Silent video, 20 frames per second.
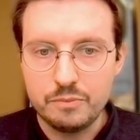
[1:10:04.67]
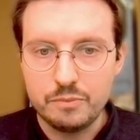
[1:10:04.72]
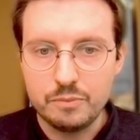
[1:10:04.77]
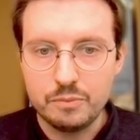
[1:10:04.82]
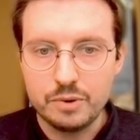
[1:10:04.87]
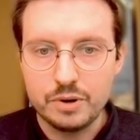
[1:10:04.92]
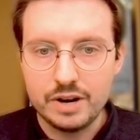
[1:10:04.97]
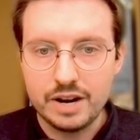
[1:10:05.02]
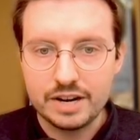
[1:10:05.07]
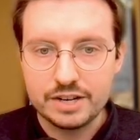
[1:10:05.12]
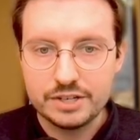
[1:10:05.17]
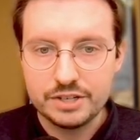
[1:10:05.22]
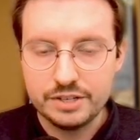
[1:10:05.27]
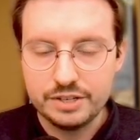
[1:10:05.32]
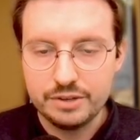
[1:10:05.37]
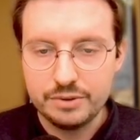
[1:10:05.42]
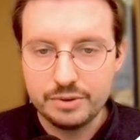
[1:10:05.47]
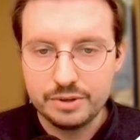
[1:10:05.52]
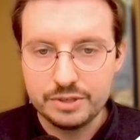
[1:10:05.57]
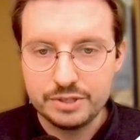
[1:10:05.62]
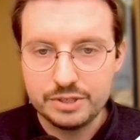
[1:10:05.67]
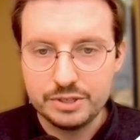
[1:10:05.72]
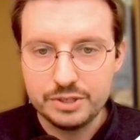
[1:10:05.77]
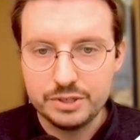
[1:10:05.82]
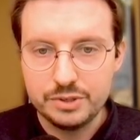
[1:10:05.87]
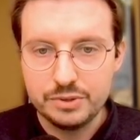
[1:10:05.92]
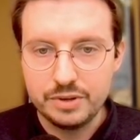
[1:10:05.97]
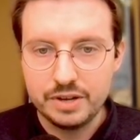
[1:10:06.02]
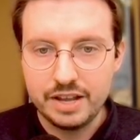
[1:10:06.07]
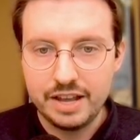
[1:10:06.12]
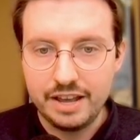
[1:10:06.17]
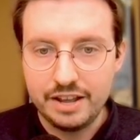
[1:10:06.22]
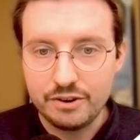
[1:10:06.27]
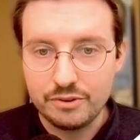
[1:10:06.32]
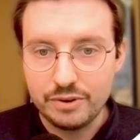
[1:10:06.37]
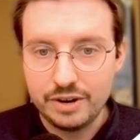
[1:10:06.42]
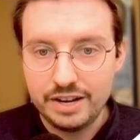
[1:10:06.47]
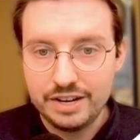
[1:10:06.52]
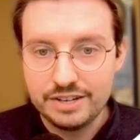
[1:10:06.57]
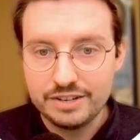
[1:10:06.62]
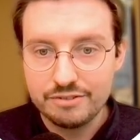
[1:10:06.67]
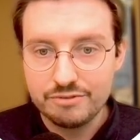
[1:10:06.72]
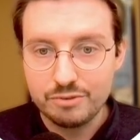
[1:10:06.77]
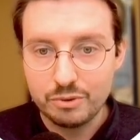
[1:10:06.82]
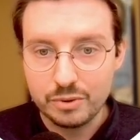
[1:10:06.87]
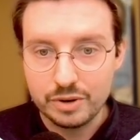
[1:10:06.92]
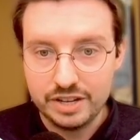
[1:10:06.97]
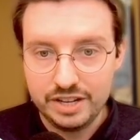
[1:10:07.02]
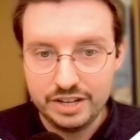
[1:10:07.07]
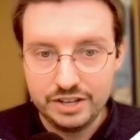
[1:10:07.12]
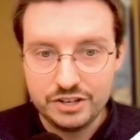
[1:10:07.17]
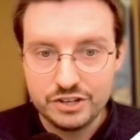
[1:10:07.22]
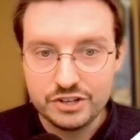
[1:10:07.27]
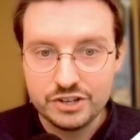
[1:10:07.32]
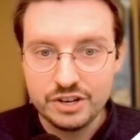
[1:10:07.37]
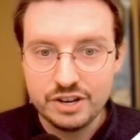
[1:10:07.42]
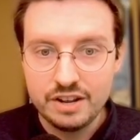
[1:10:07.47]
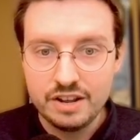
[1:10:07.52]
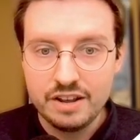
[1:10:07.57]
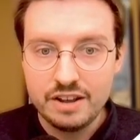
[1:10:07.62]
we're actually going to iterate for each